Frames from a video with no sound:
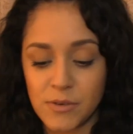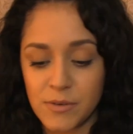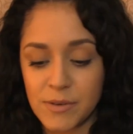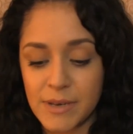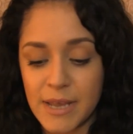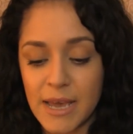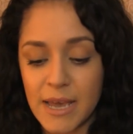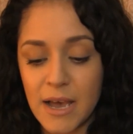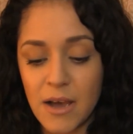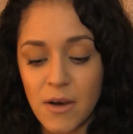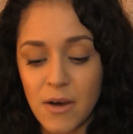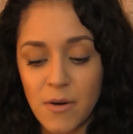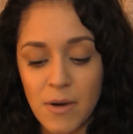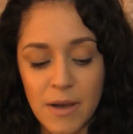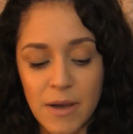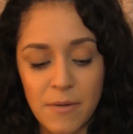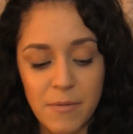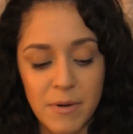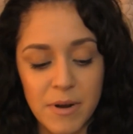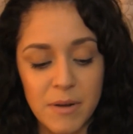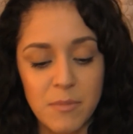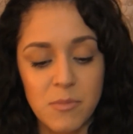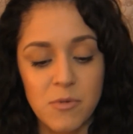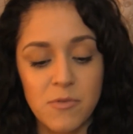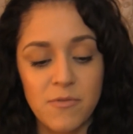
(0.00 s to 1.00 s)
So now I
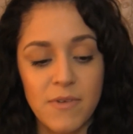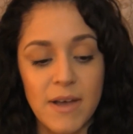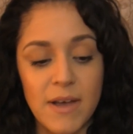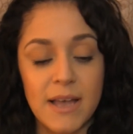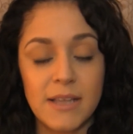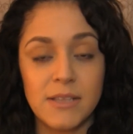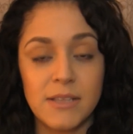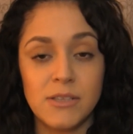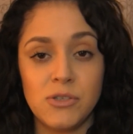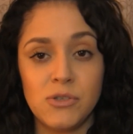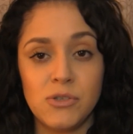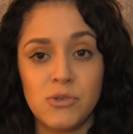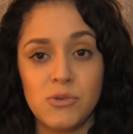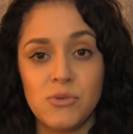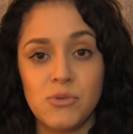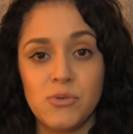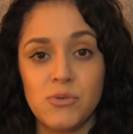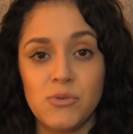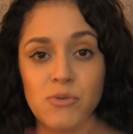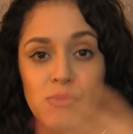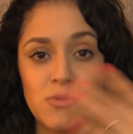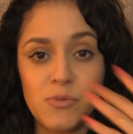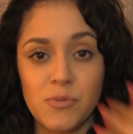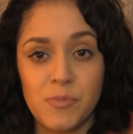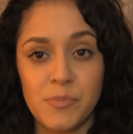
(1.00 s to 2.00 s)
want to move on
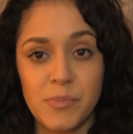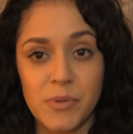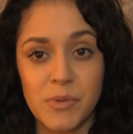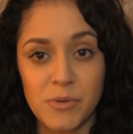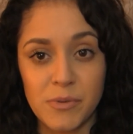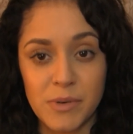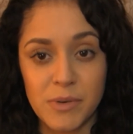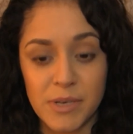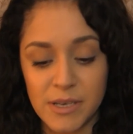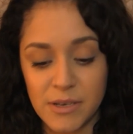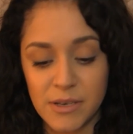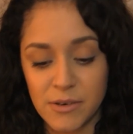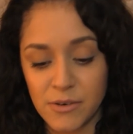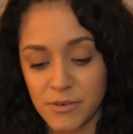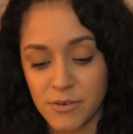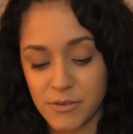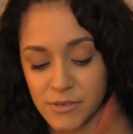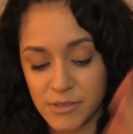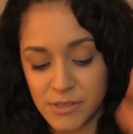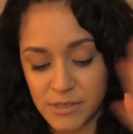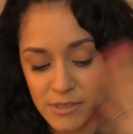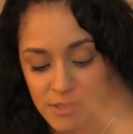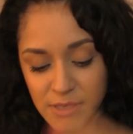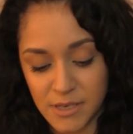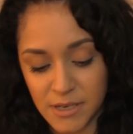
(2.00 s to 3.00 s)
to beauty or
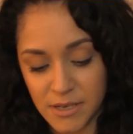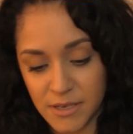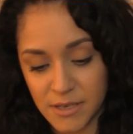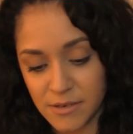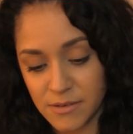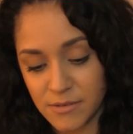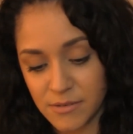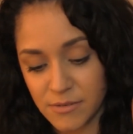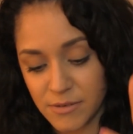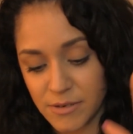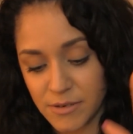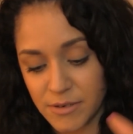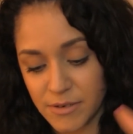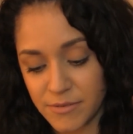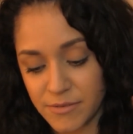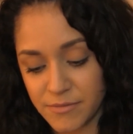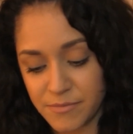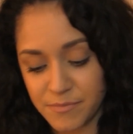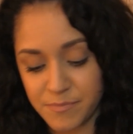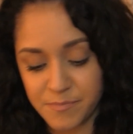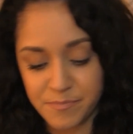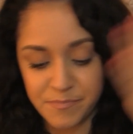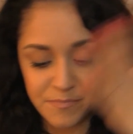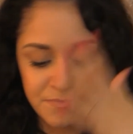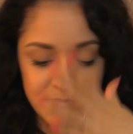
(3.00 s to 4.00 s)
skin or
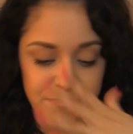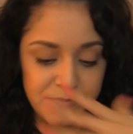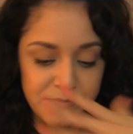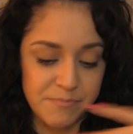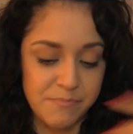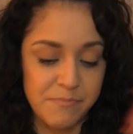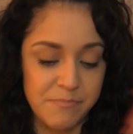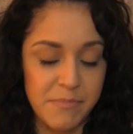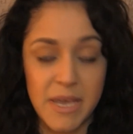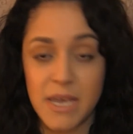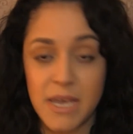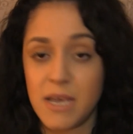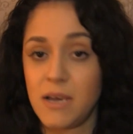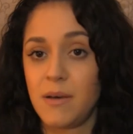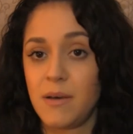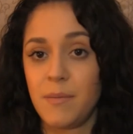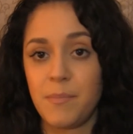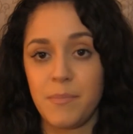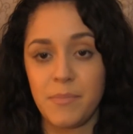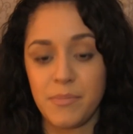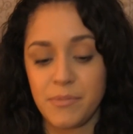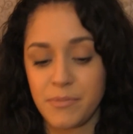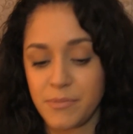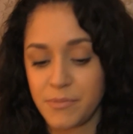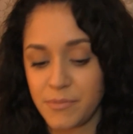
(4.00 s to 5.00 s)

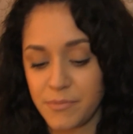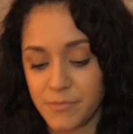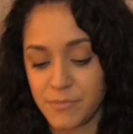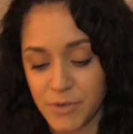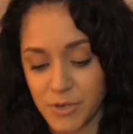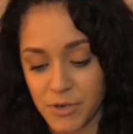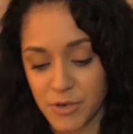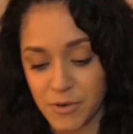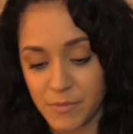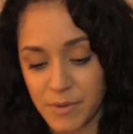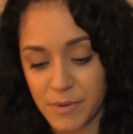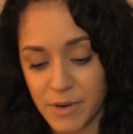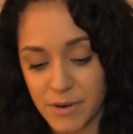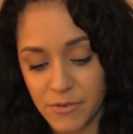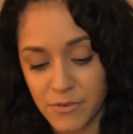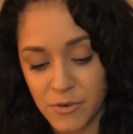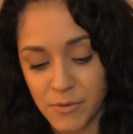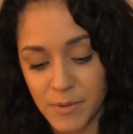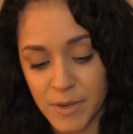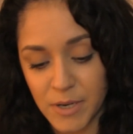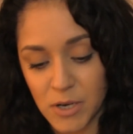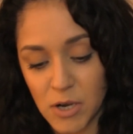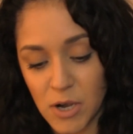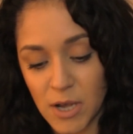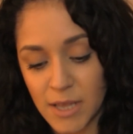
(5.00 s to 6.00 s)
makeup, whatever you
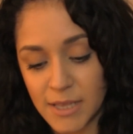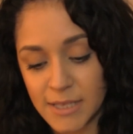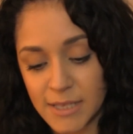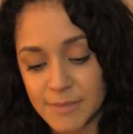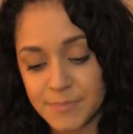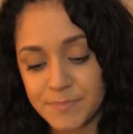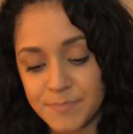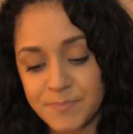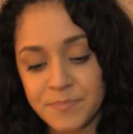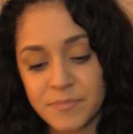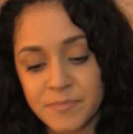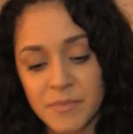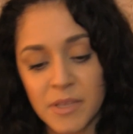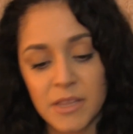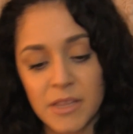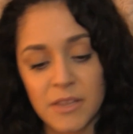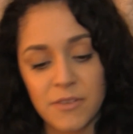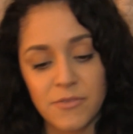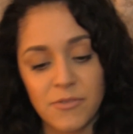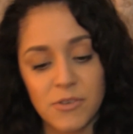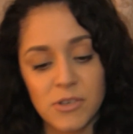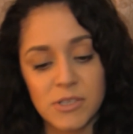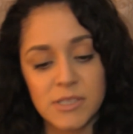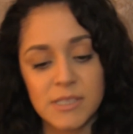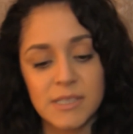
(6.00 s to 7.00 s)
want to call it. The
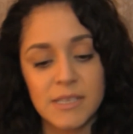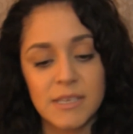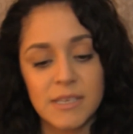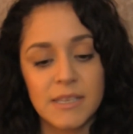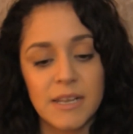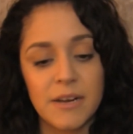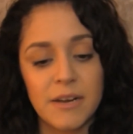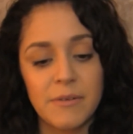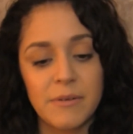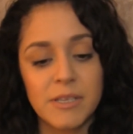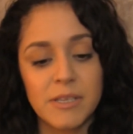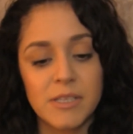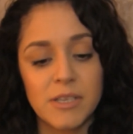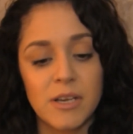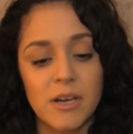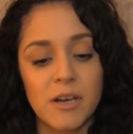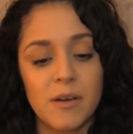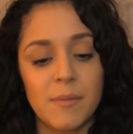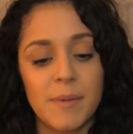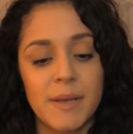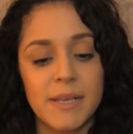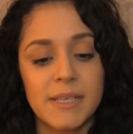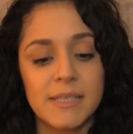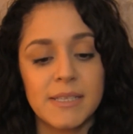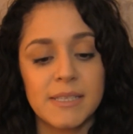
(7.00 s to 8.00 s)
first thing that I want to talk
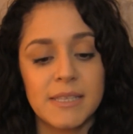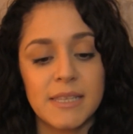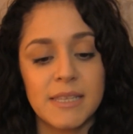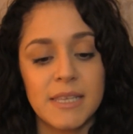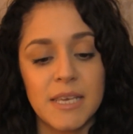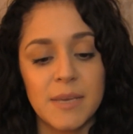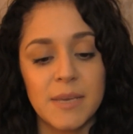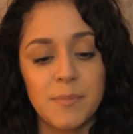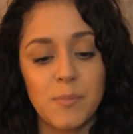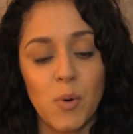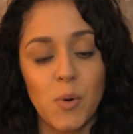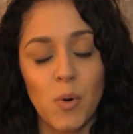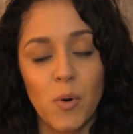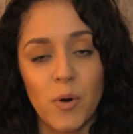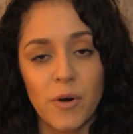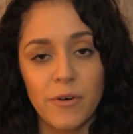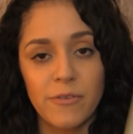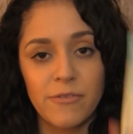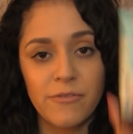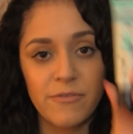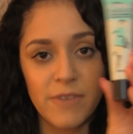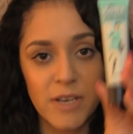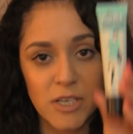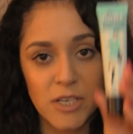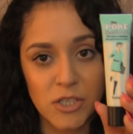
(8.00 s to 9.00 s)
about is the
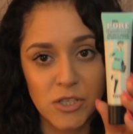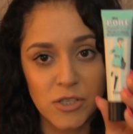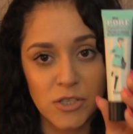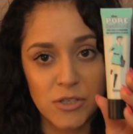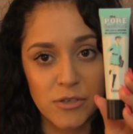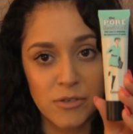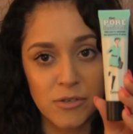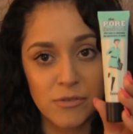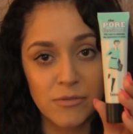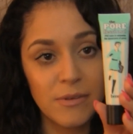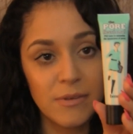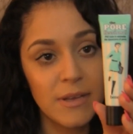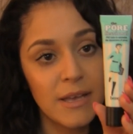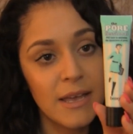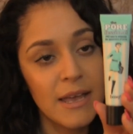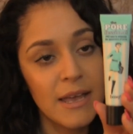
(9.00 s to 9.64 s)
Porfessional.